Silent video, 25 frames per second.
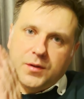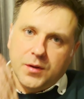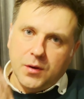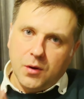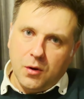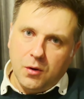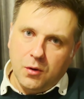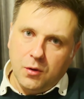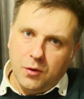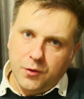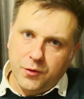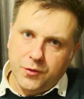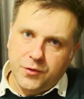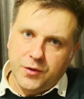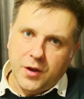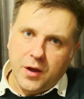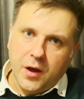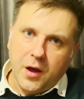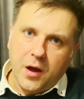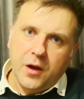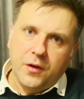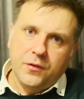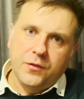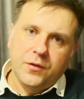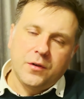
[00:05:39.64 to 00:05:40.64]
all the
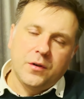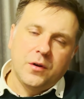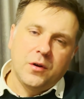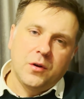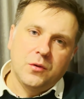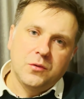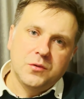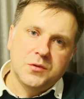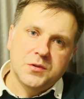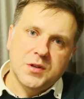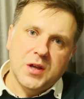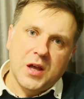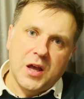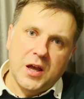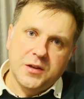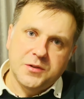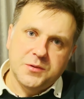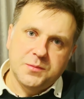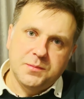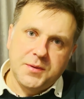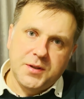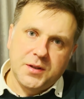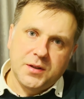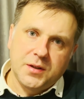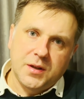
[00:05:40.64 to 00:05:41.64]
other hooks has
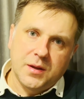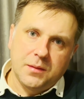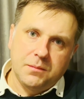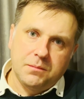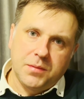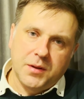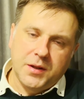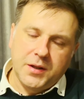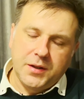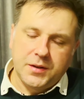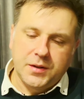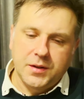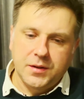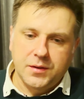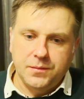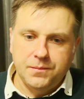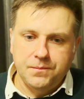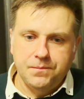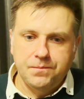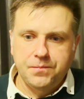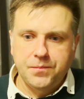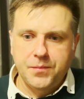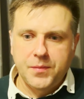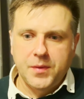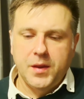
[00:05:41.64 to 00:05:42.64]
been completed.
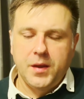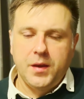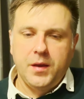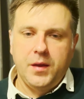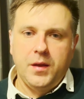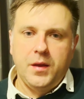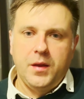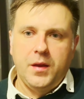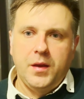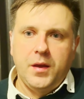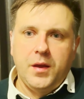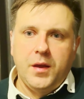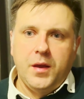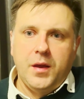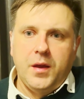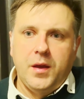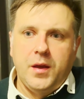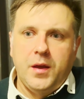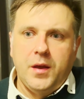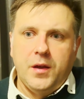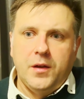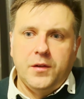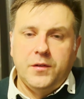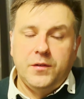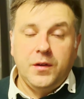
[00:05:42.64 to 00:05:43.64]

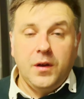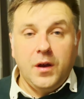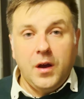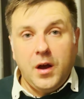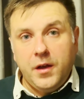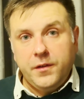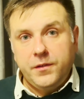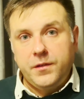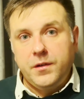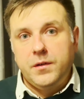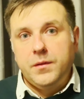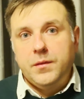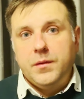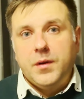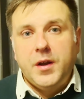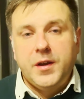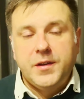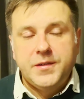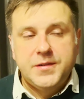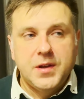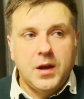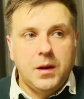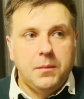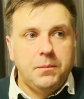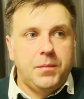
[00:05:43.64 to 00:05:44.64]
The other
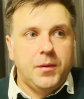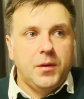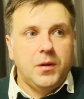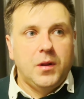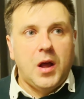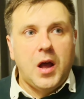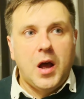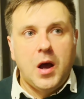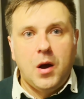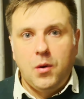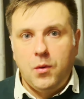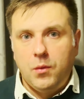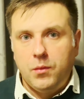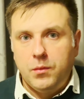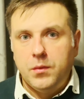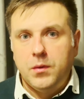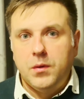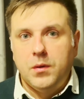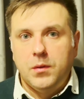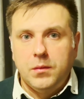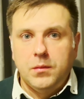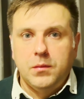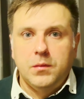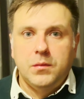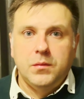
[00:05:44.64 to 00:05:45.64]
example how
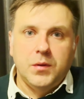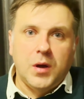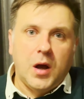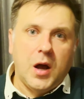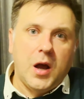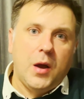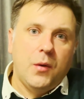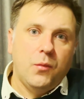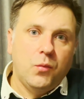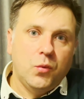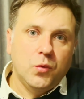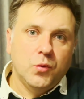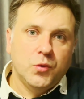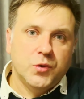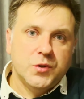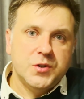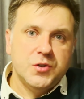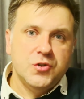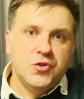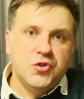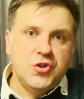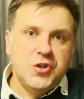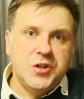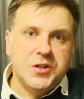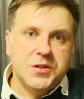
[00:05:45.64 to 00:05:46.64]
I would
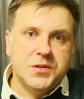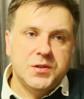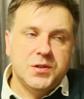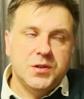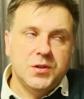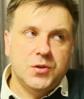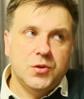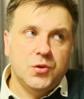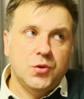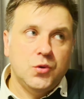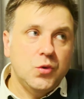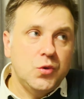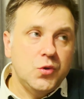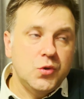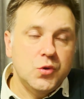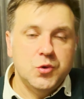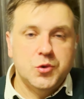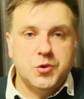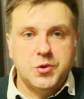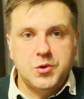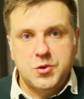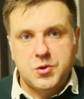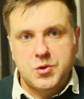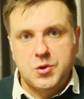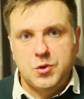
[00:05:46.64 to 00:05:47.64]
suggest it to
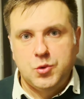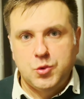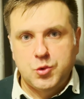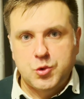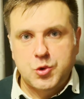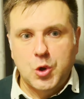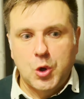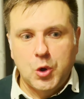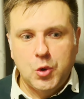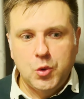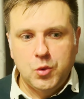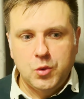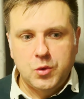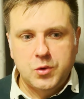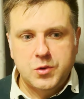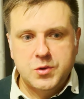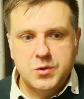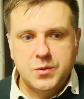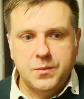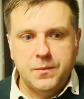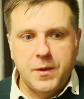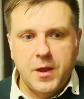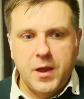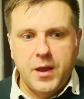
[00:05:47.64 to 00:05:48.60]
use those hooks,